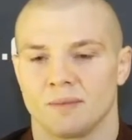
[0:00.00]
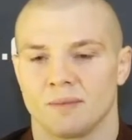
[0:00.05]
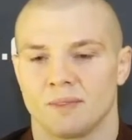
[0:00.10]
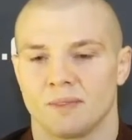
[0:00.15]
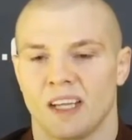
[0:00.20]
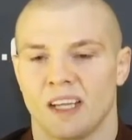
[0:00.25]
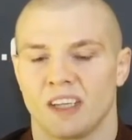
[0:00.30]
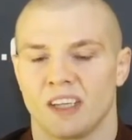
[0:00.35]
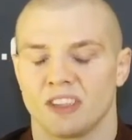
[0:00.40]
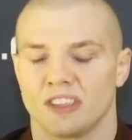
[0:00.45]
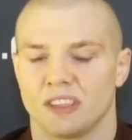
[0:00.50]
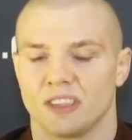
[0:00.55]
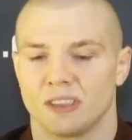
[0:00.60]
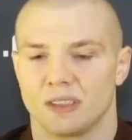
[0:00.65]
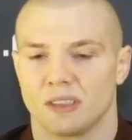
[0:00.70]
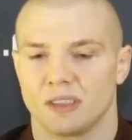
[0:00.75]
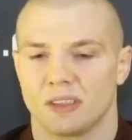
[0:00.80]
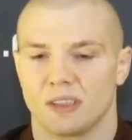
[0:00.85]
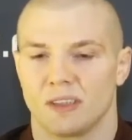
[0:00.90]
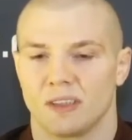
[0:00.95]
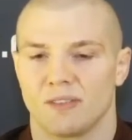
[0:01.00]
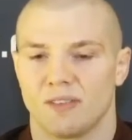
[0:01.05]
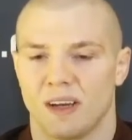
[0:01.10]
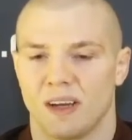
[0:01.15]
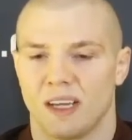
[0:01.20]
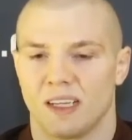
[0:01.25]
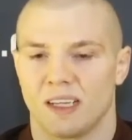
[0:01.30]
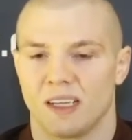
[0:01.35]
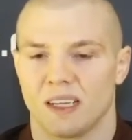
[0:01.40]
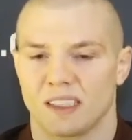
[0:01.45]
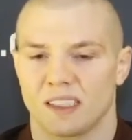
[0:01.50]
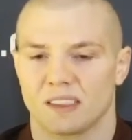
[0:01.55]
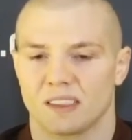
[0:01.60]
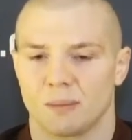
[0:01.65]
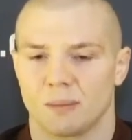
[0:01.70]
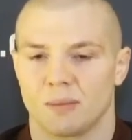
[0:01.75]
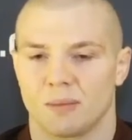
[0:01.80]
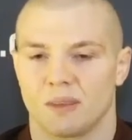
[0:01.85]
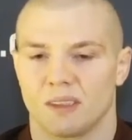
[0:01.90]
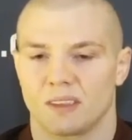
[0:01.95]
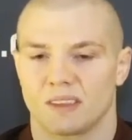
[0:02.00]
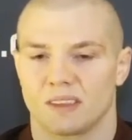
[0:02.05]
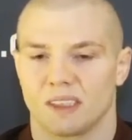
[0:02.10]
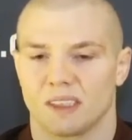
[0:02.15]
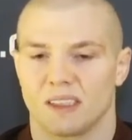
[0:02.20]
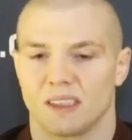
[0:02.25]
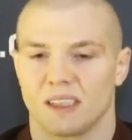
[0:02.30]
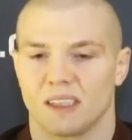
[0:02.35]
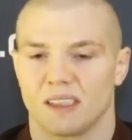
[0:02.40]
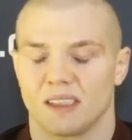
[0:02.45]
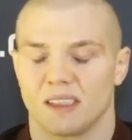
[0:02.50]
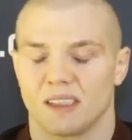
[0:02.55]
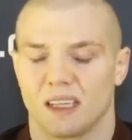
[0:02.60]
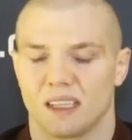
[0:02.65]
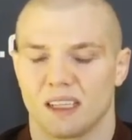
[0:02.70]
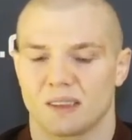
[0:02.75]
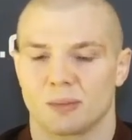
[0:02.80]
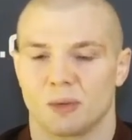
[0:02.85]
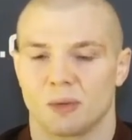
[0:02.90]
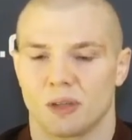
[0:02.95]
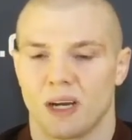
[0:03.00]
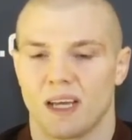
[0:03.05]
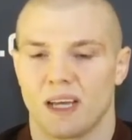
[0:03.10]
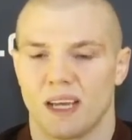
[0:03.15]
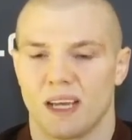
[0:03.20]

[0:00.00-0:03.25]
energy to the fight. Like he's more high